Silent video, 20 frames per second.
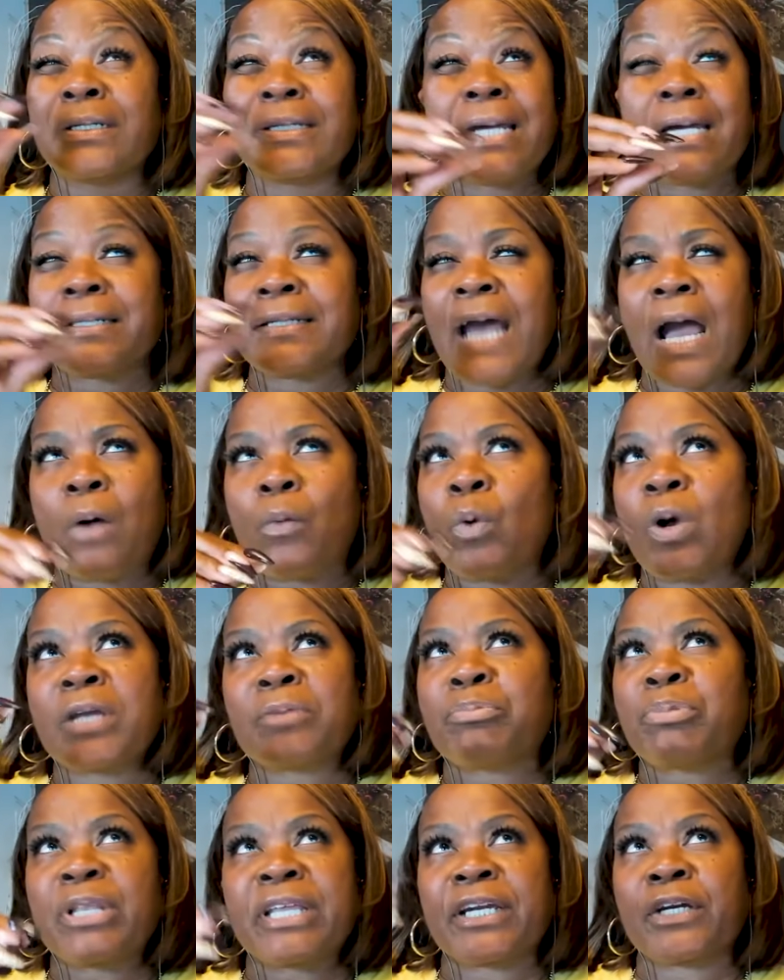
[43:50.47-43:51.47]
not one
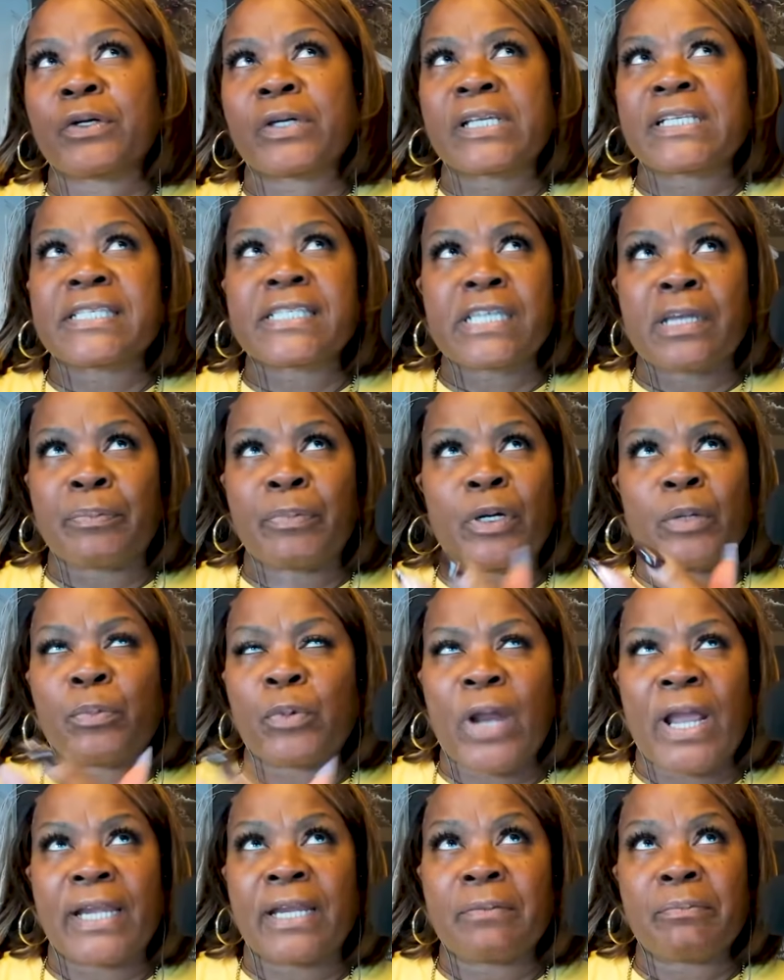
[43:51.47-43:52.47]
player can step up
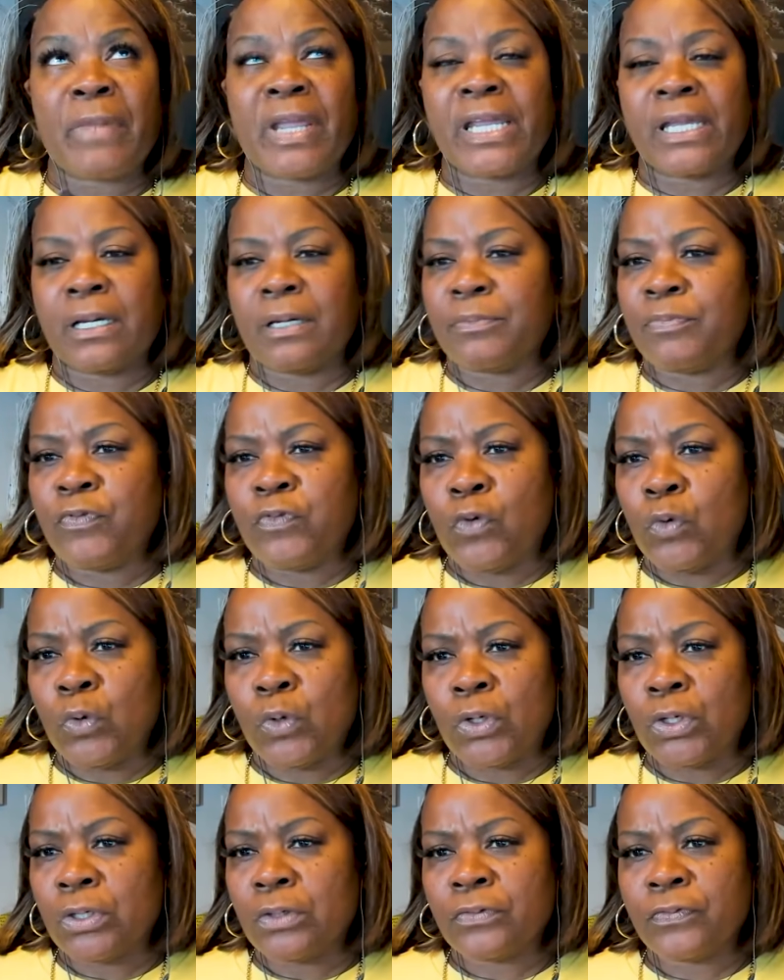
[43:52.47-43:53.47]
right and make up
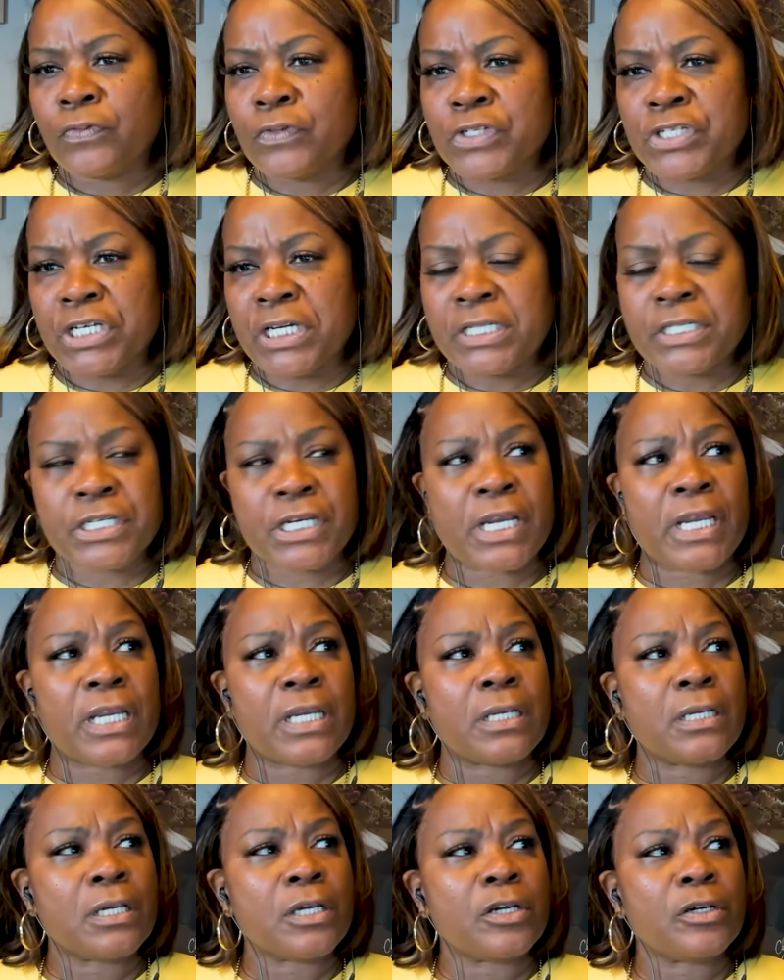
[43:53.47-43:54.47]
for
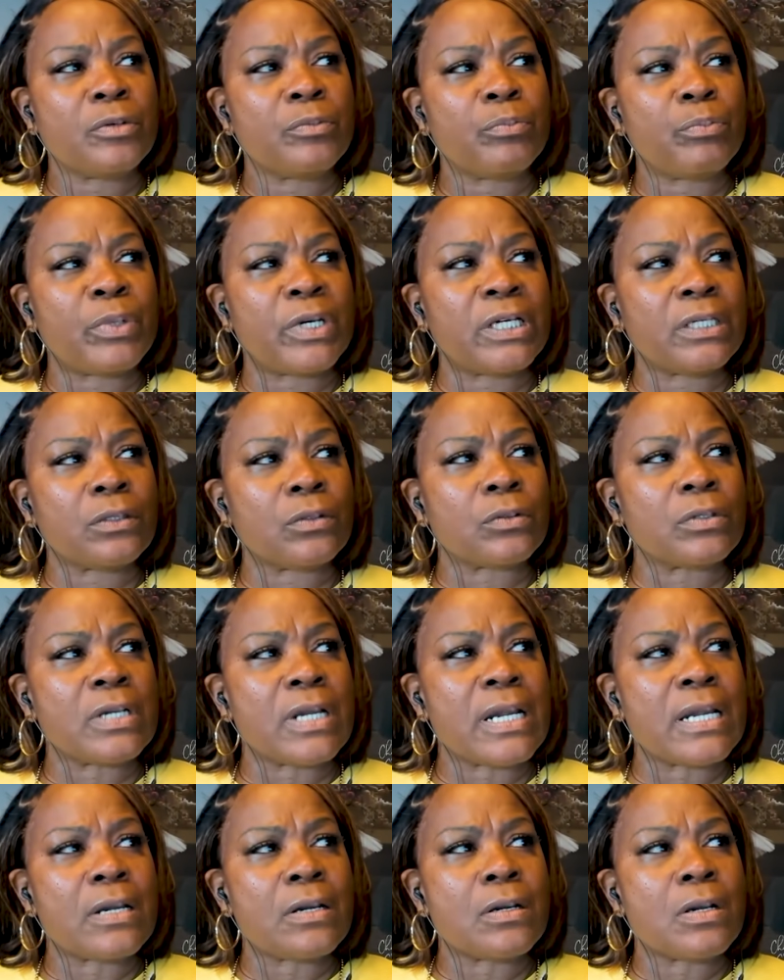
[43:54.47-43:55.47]
JJ, but
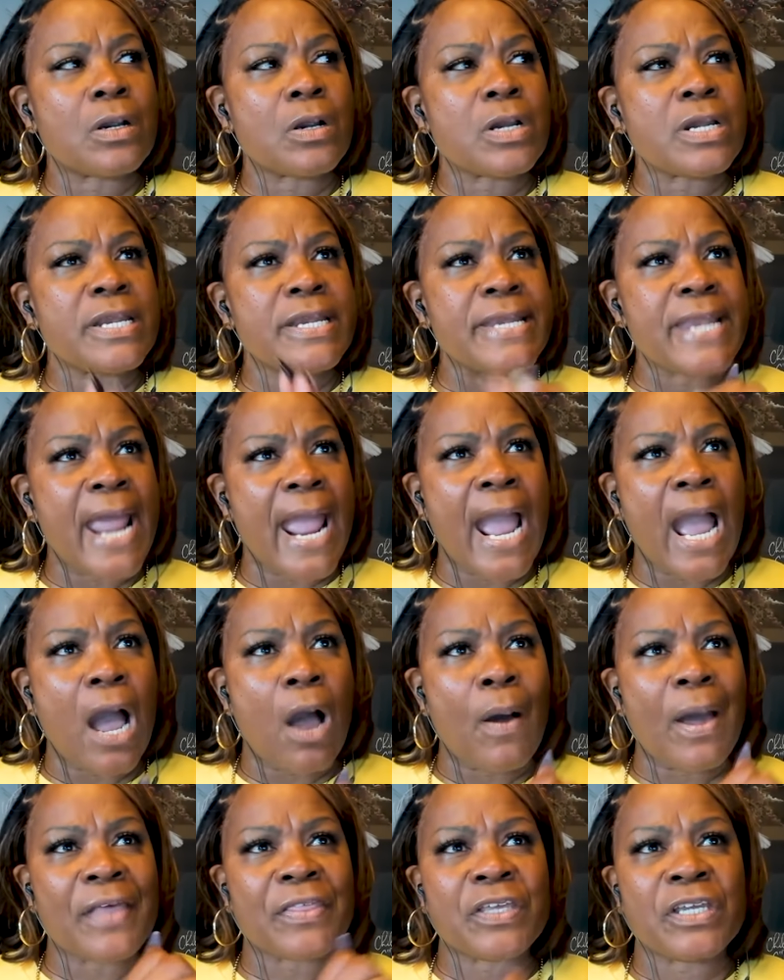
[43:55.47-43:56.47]

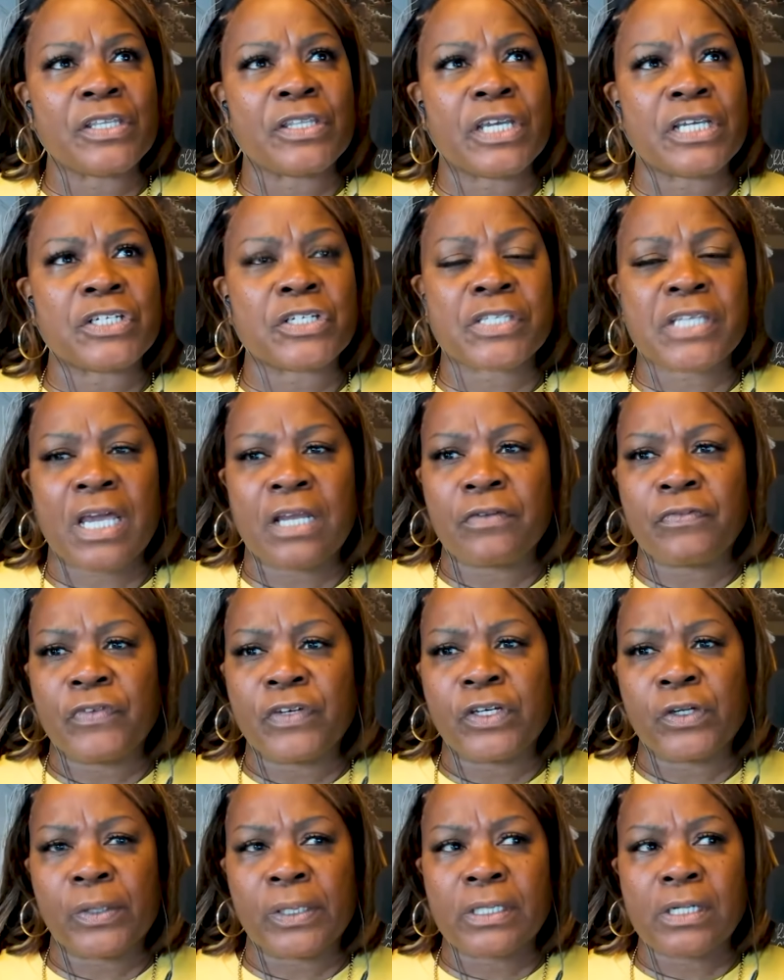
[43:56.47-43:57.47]
now I think they just got to
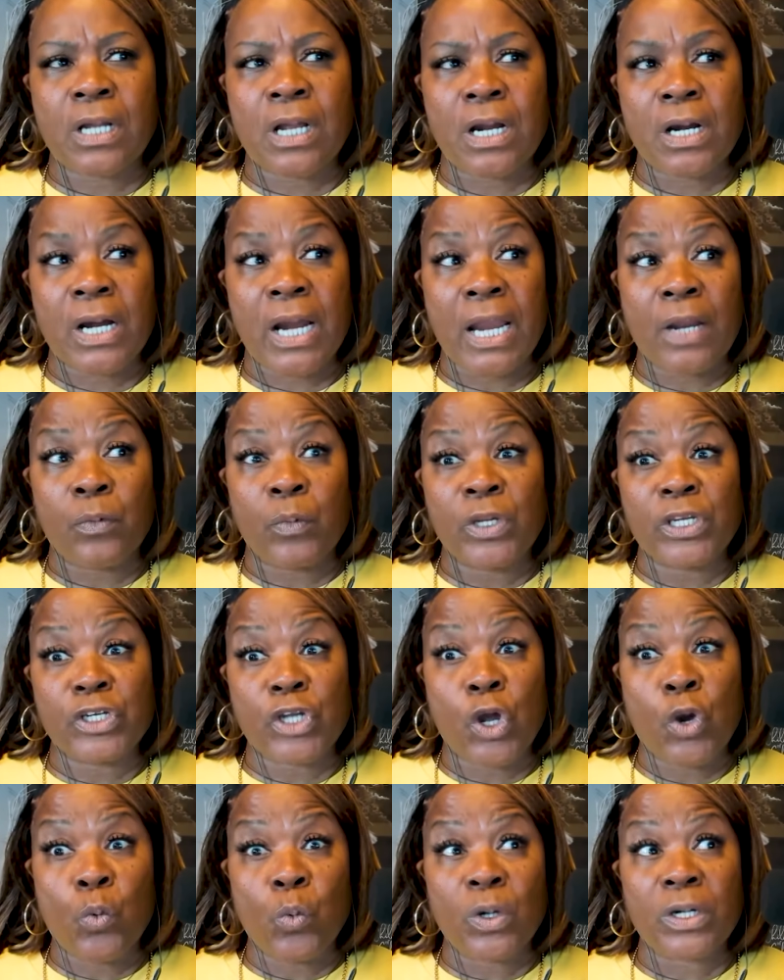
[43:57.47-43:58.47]
figure out, all right, we
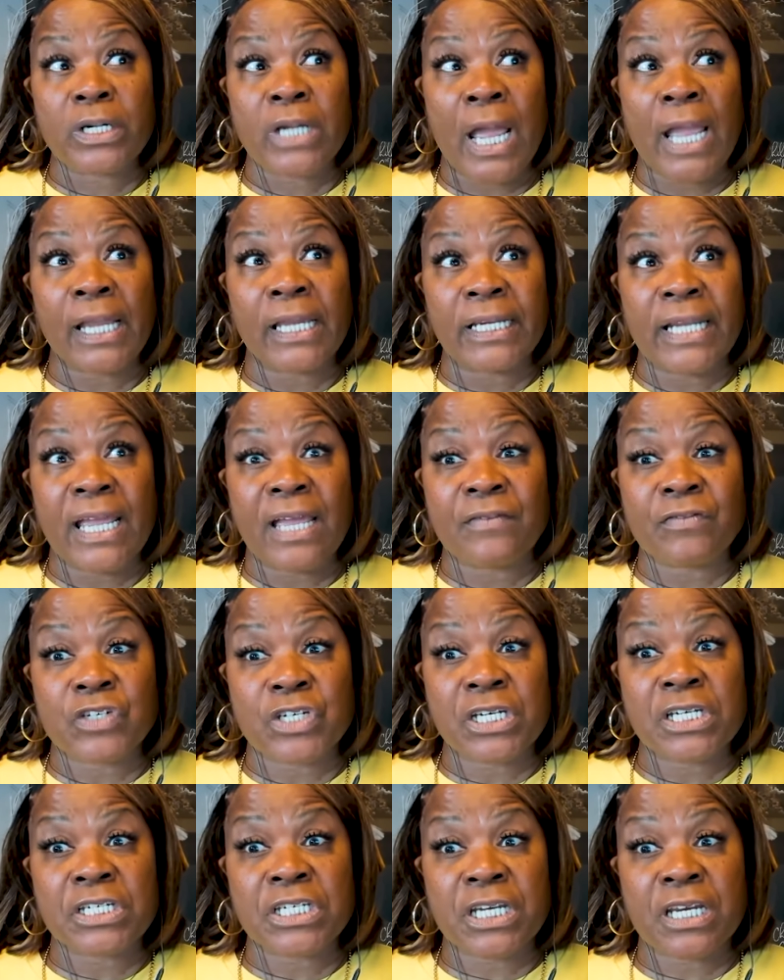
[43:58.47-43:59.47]
know we're not going to have
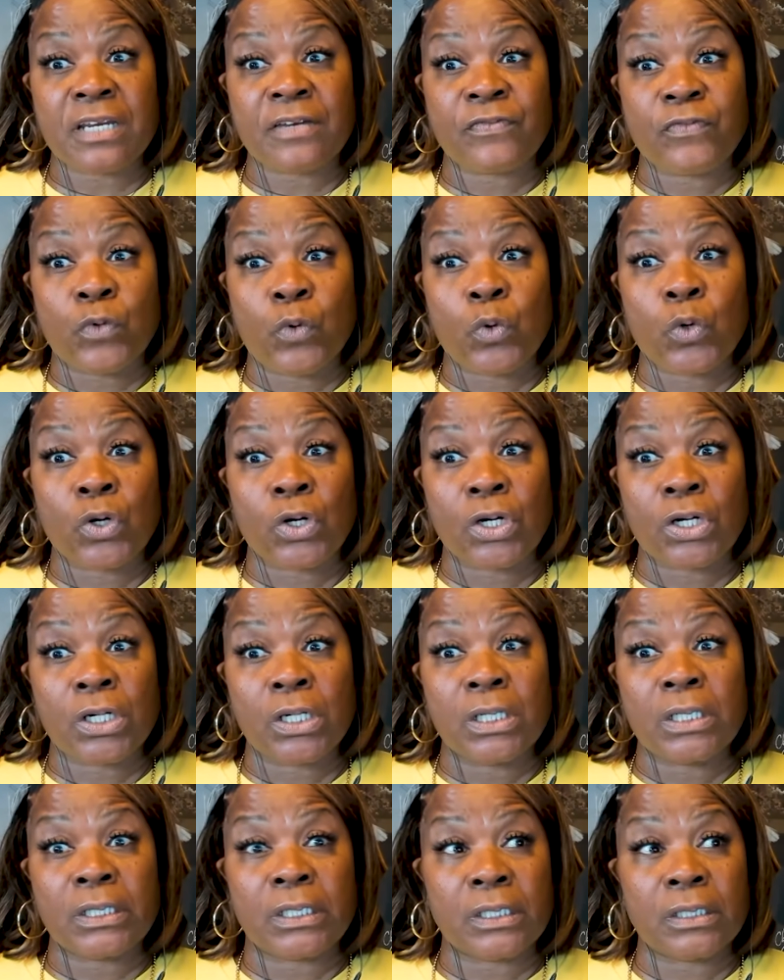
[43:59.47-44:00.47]
JJ for
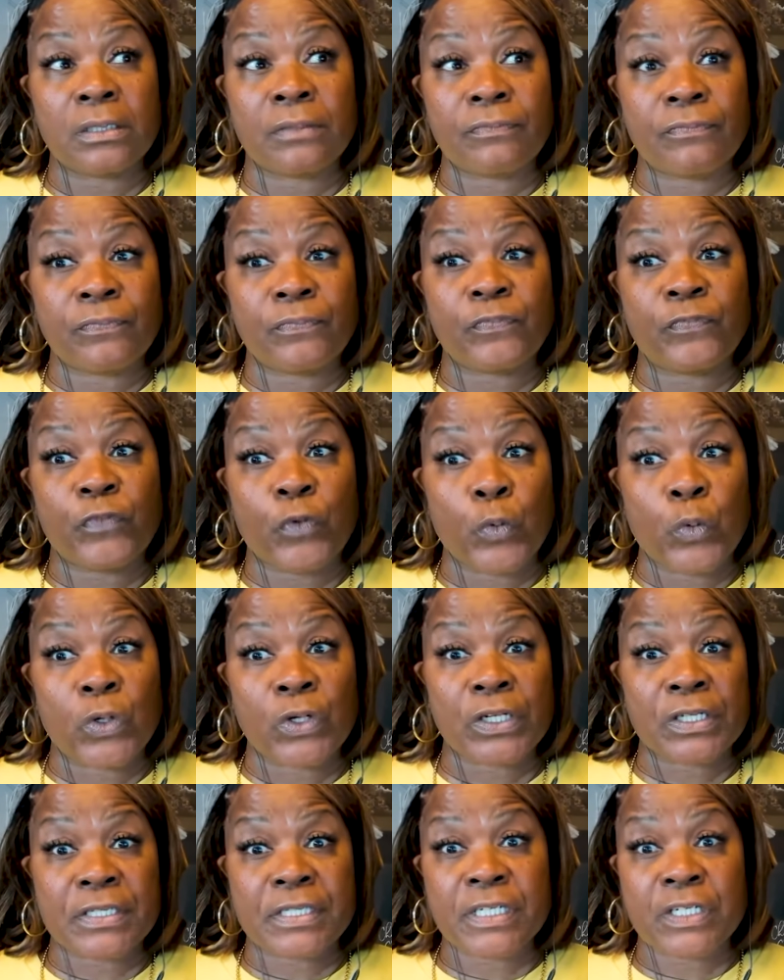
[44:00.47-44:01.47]
a good 4
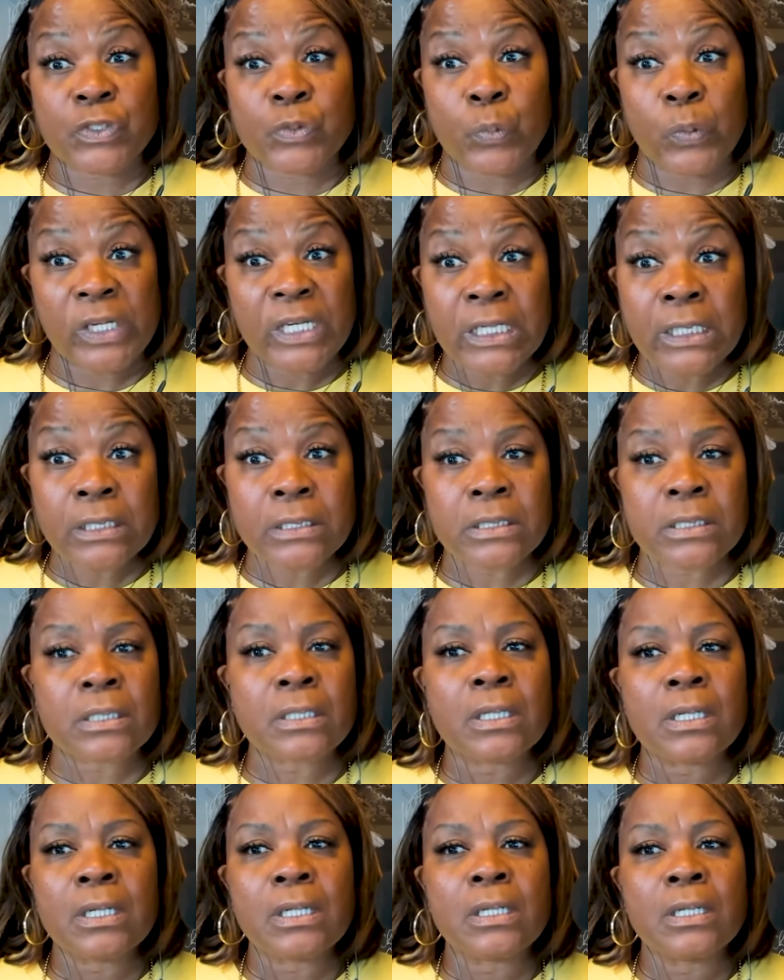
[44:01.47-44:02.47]
to 6 weeks,
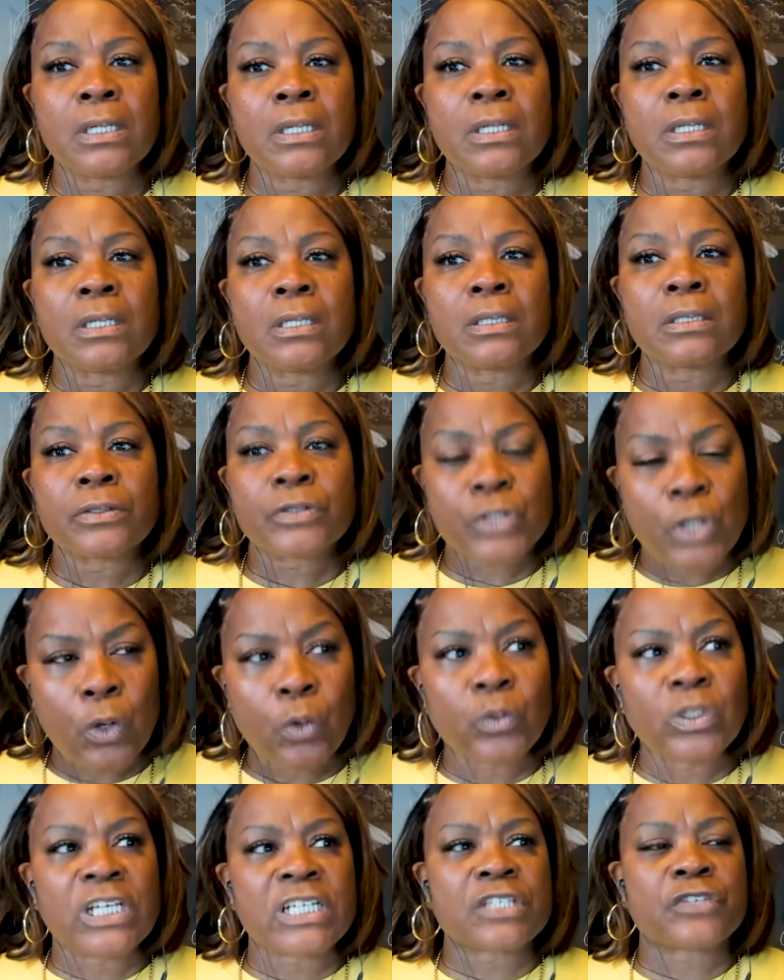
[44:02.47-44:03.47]
so
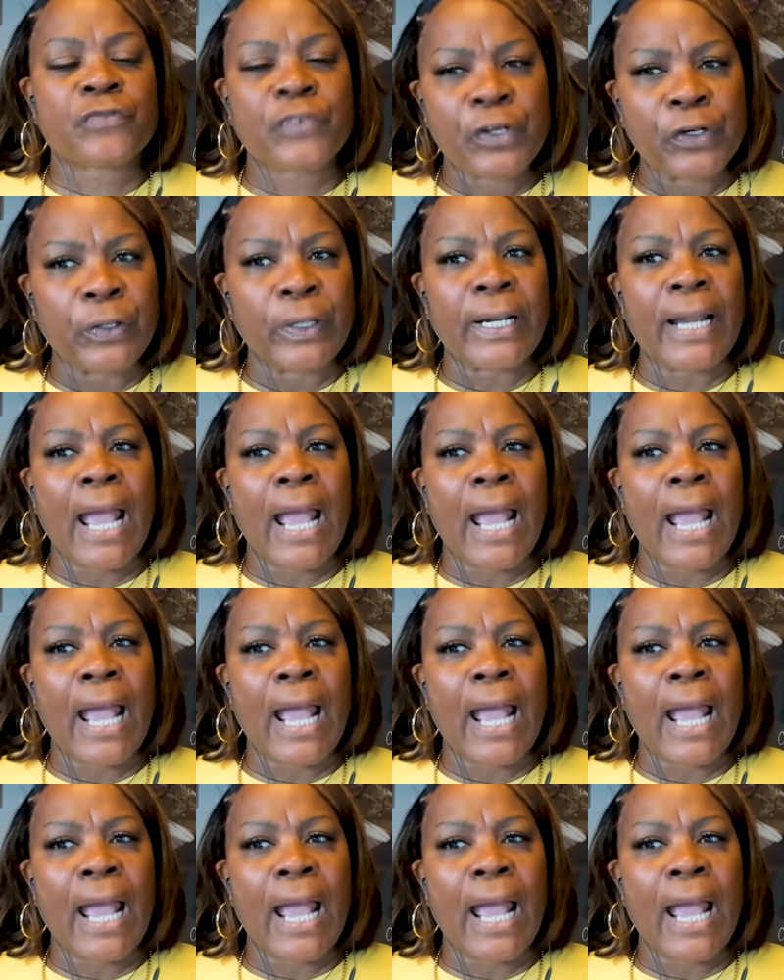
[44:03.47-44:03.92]
let's figure out